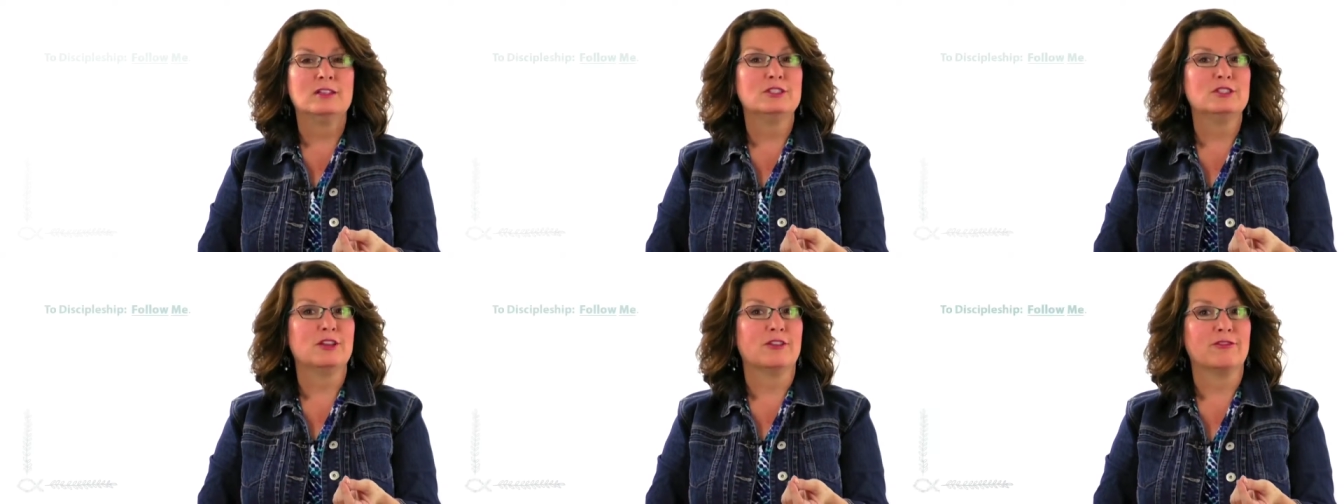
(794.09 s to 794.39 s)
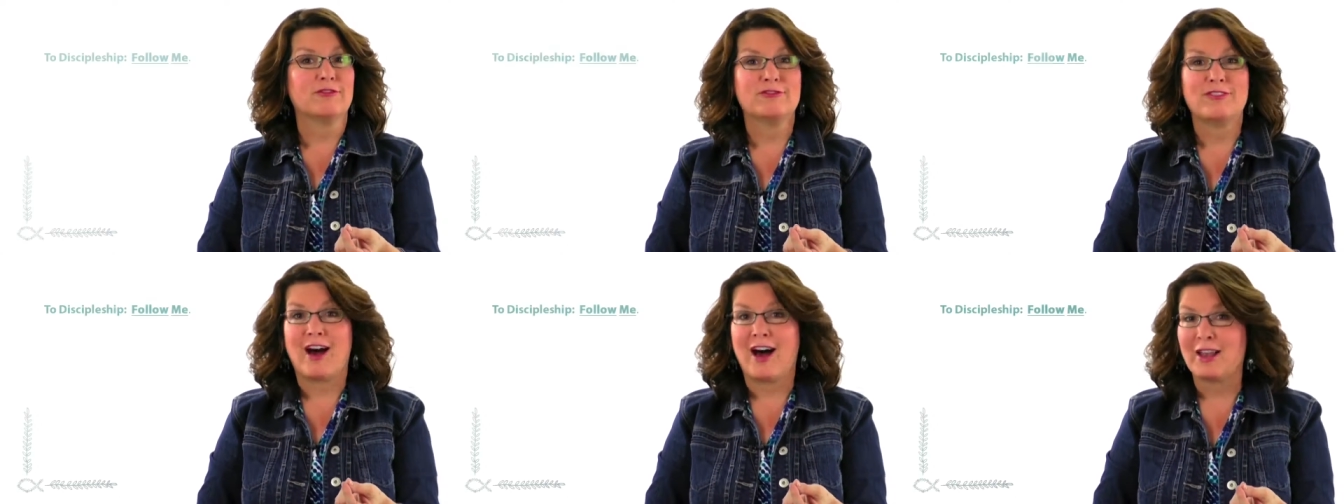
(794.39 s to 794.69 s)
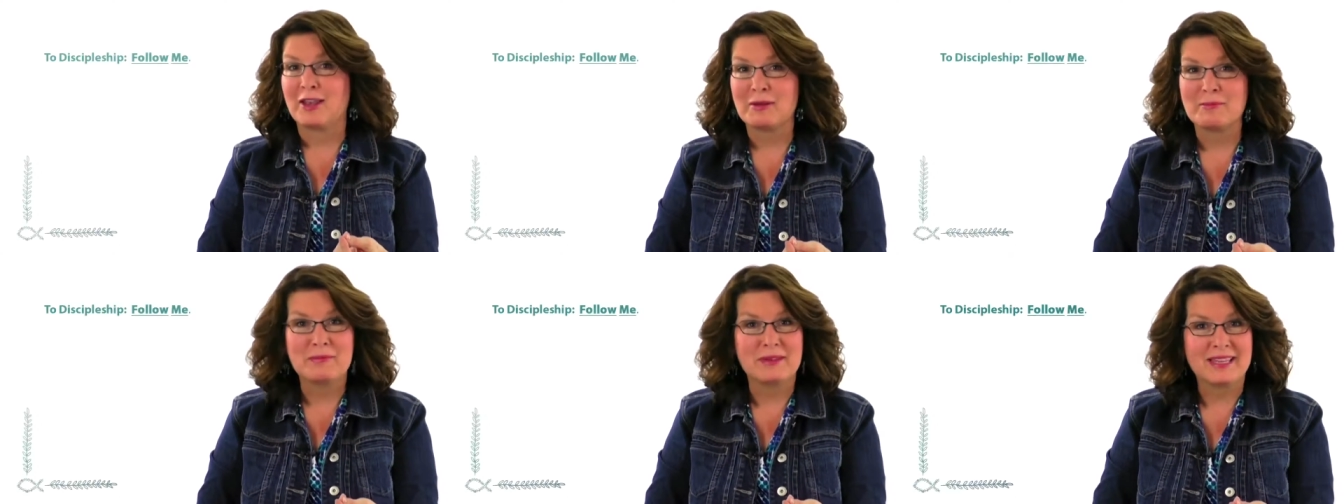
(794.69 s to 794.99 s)
to
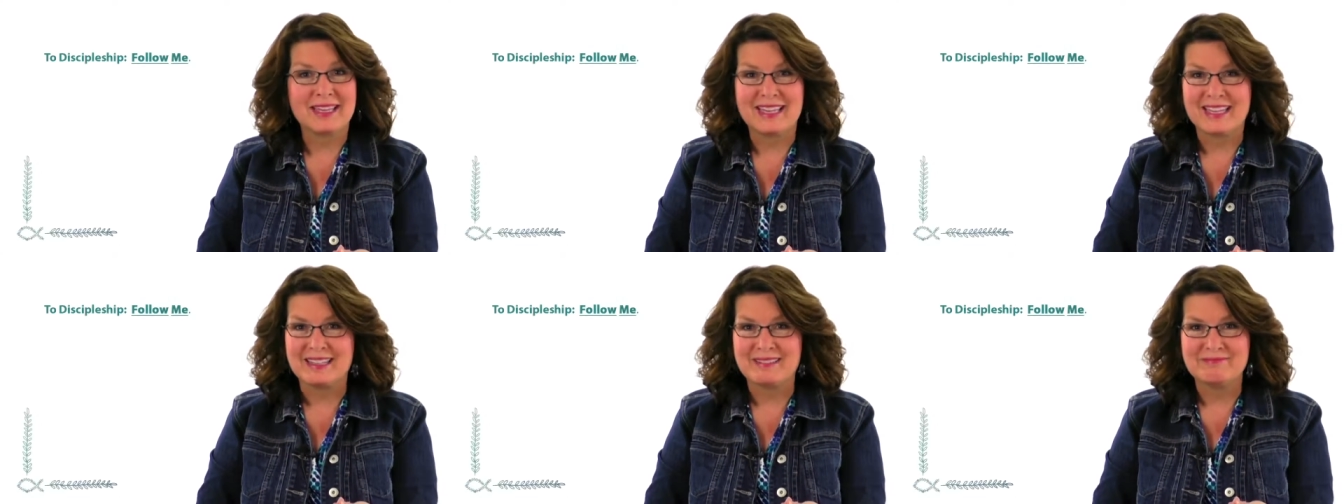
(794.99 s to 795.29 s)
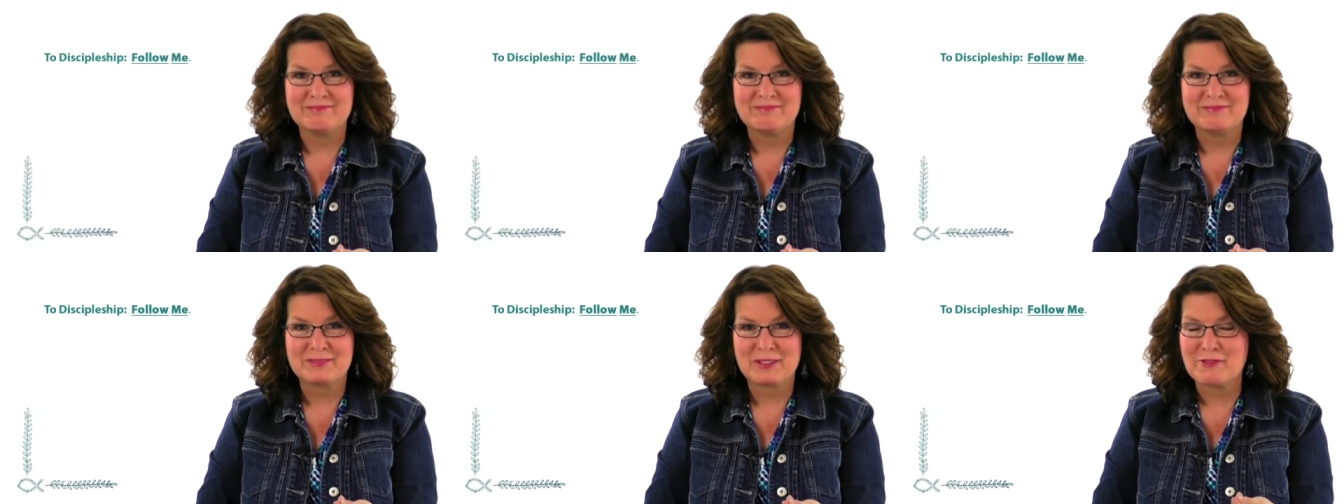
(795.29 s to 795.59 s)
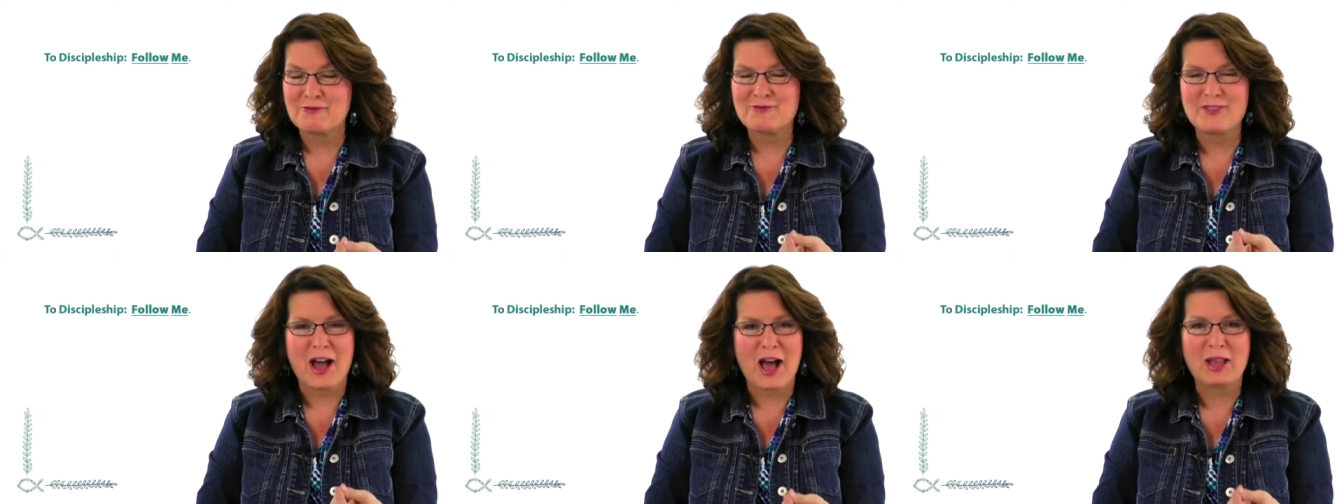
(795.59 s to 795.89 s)
follow me. To
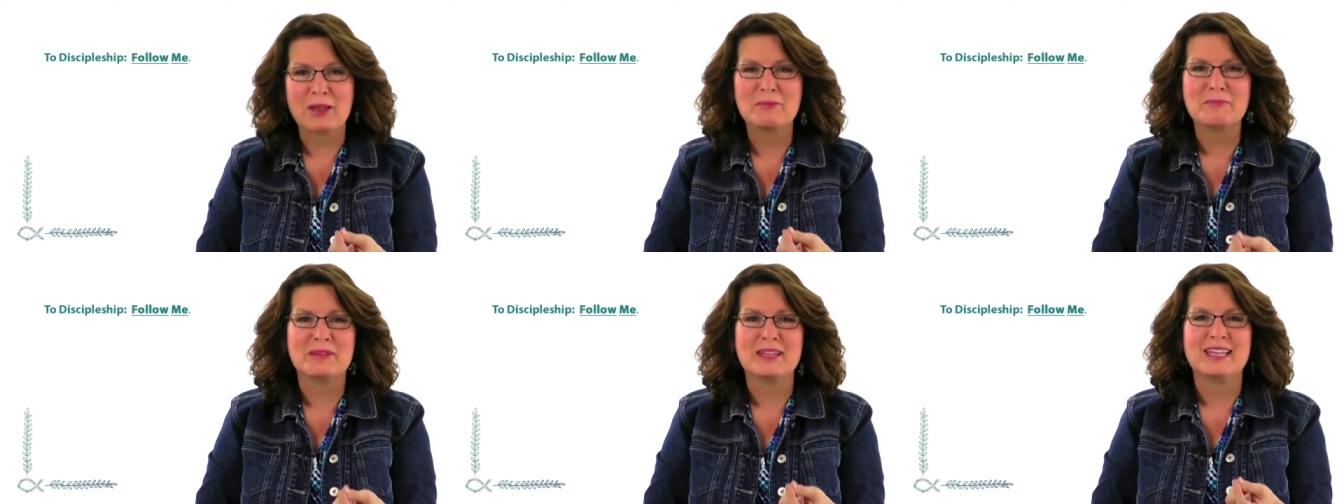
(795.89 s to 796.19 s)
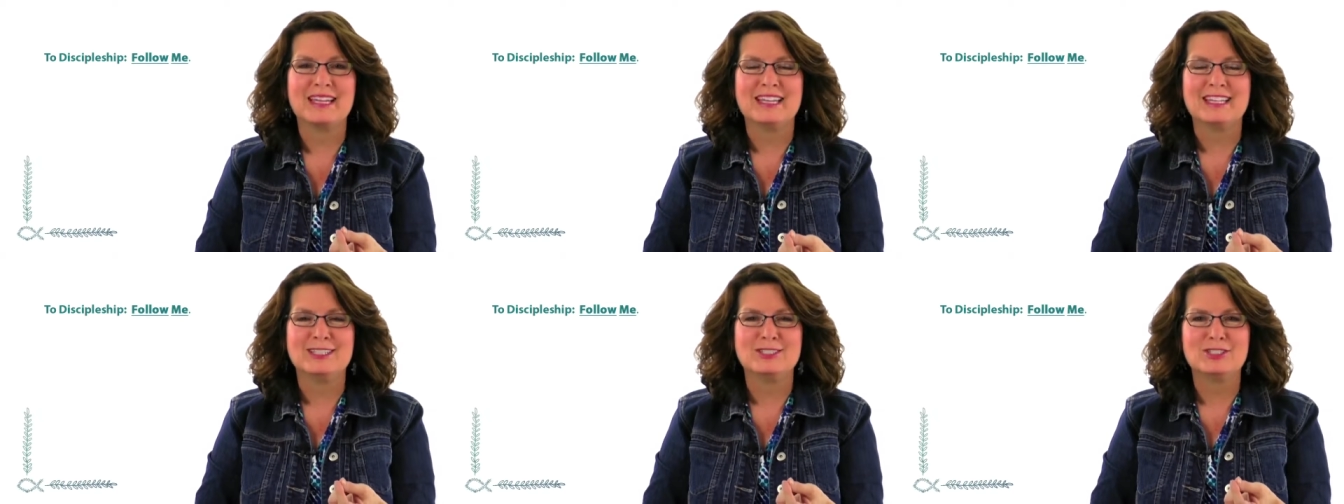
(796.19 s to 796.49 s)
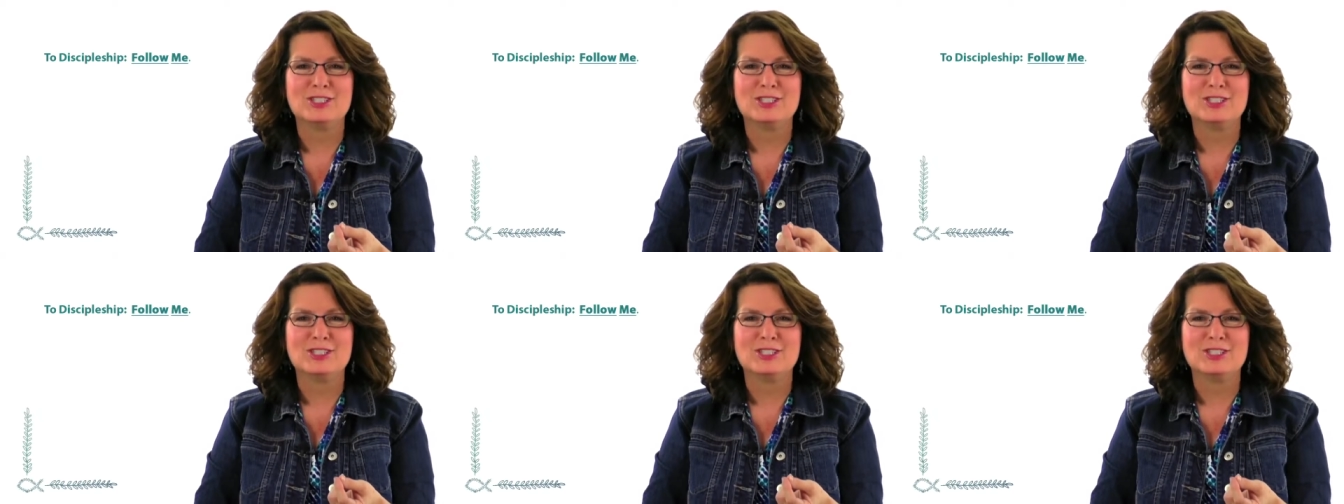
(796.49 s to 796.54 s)
follow me.